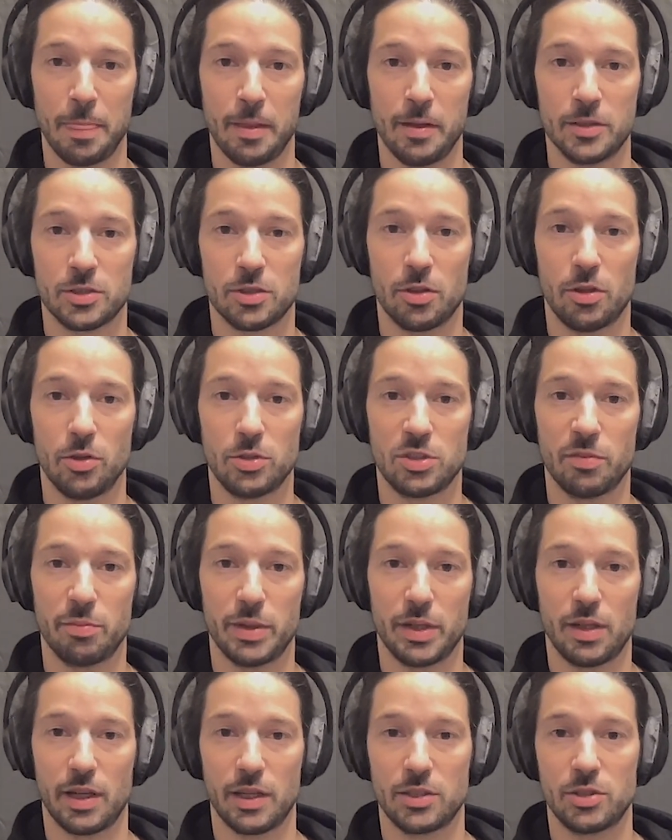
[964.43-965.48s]
So those have
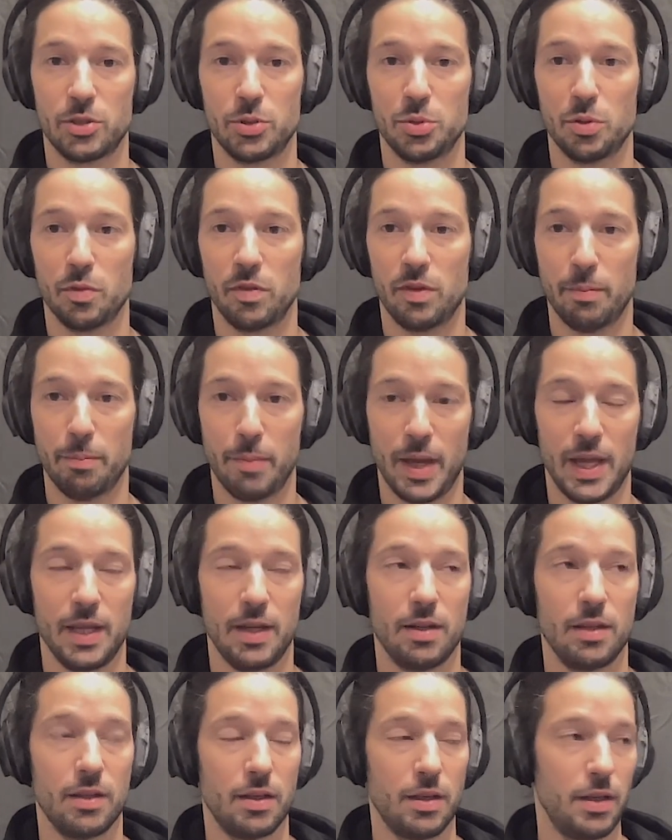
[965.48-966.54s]
been like two of the
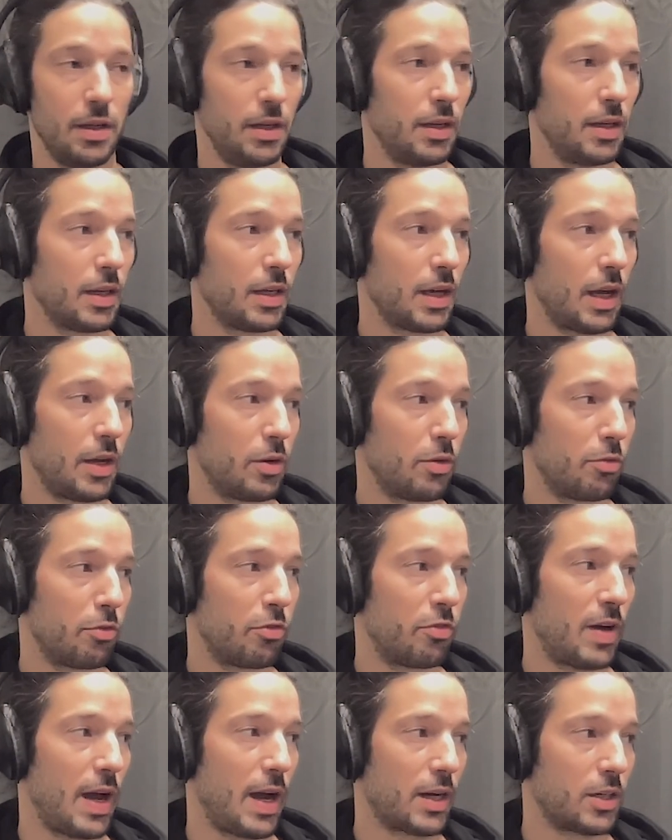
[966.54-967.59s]
main kind of
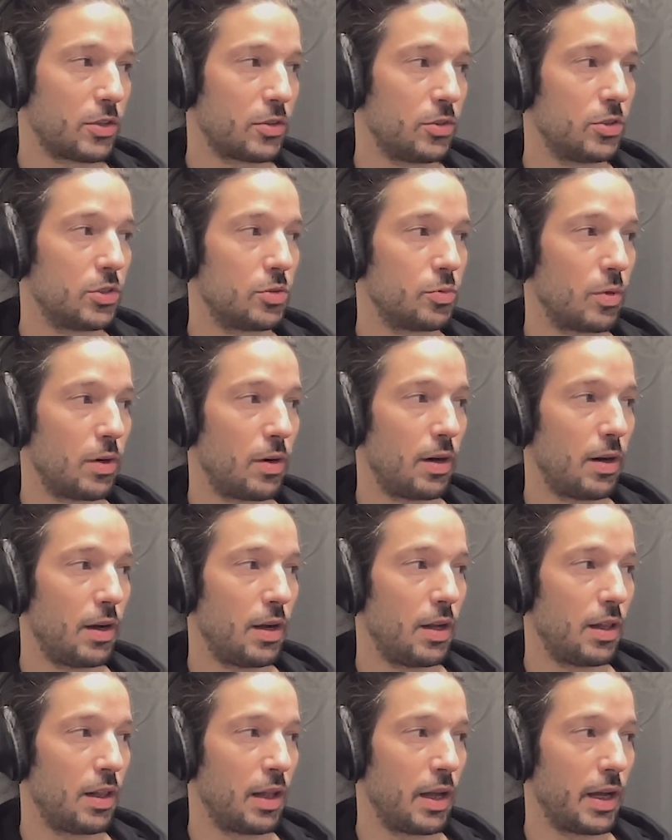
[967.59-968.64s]
factors where,
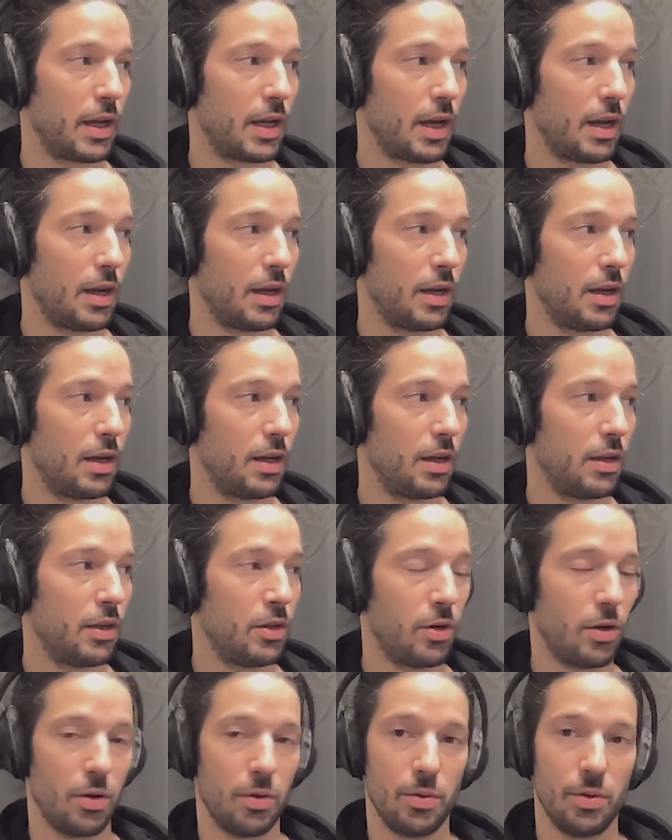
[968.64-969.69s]
like, you
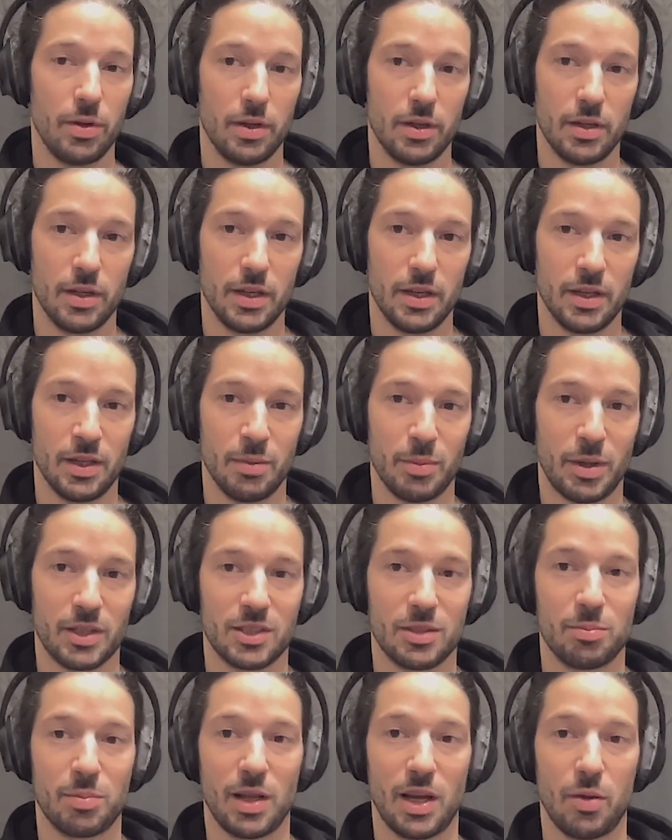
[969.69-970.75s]
know, in
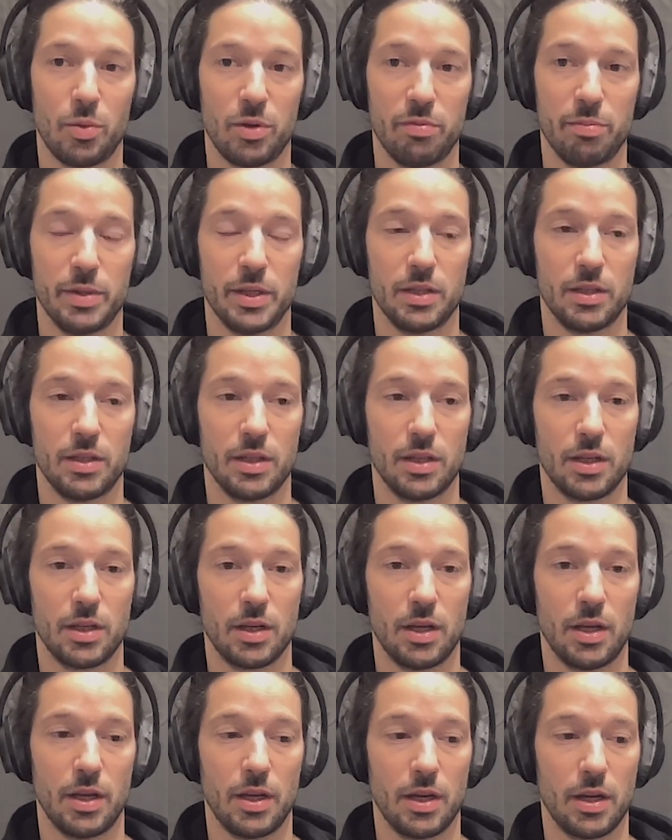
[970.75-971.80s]
Multiply we've been,
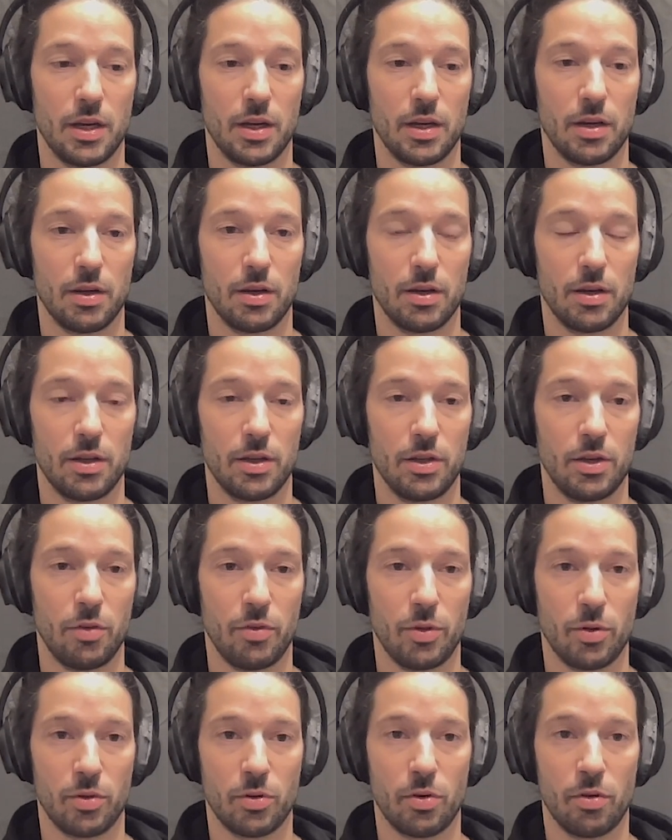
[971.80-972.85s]

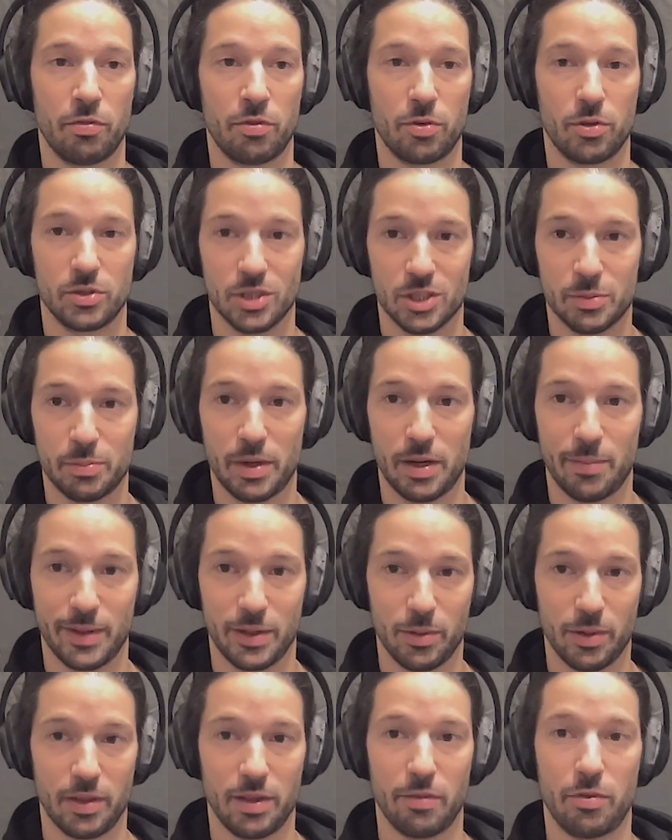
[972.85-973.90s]
we're of course
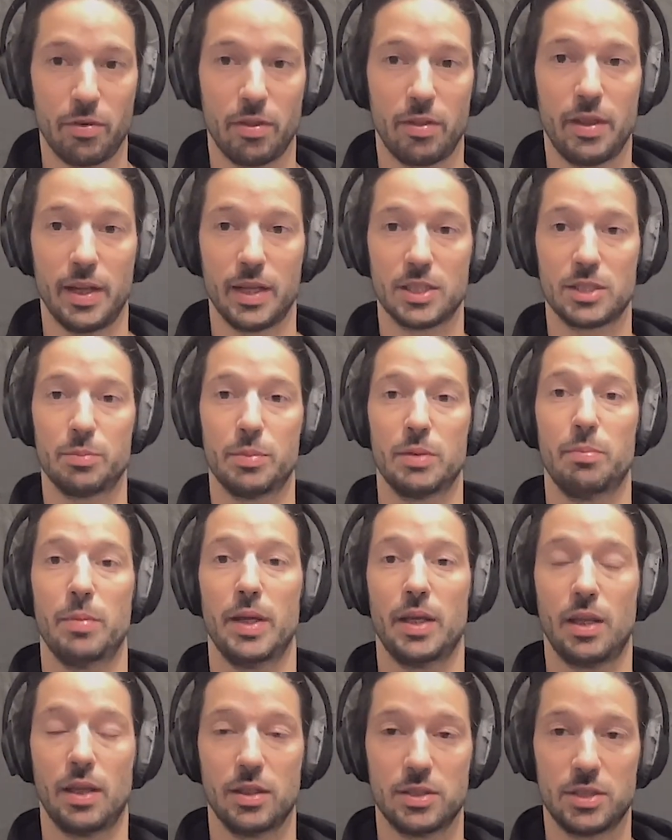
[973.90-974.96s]
experimenting with different things, but
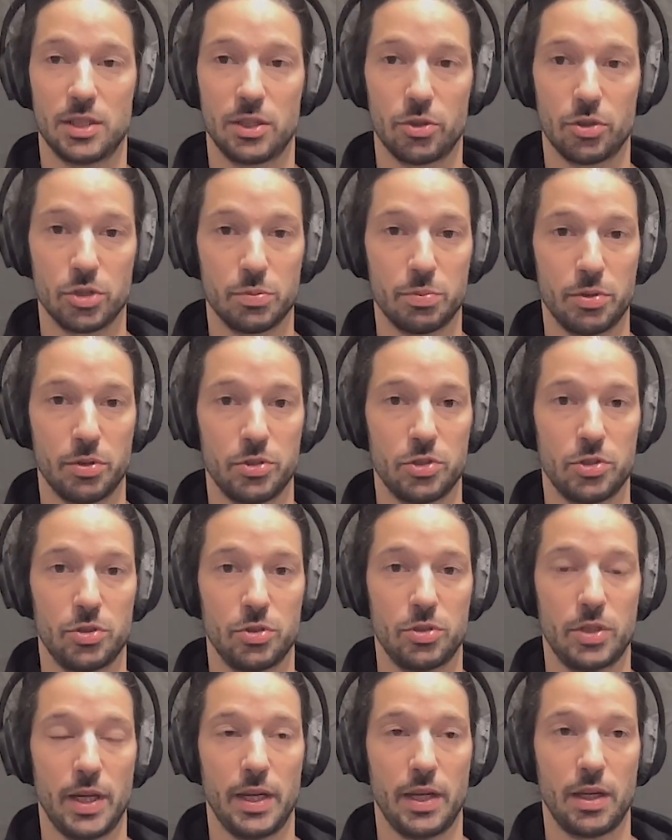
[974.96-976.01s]
making a serious push to
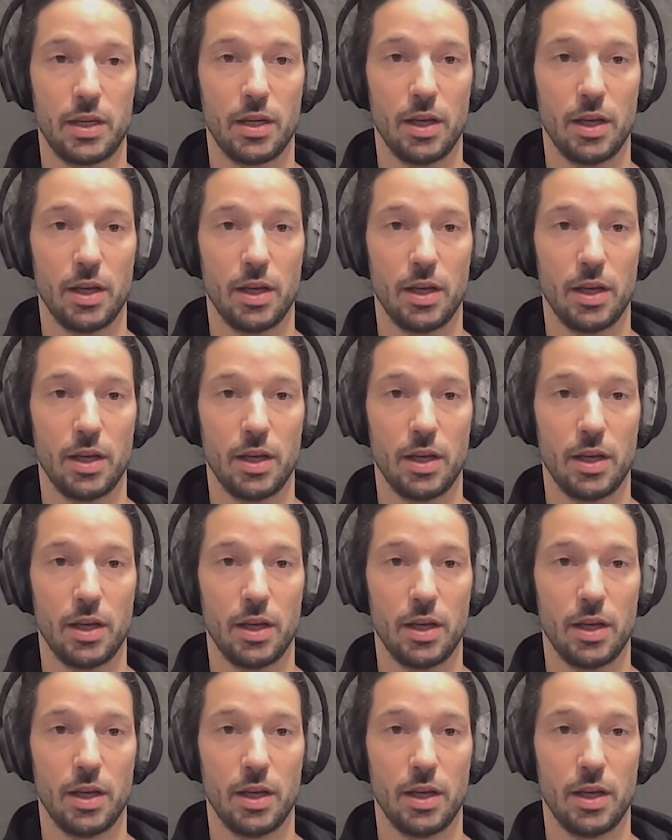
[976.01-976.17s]
take